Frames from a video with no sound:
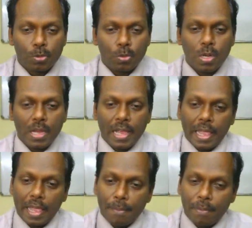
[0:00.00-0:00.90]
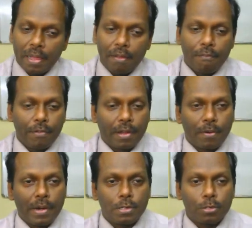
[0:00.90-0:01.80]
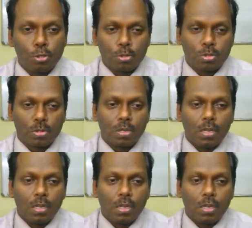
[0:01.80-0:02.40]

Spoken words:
2 AMI, we are going to choose.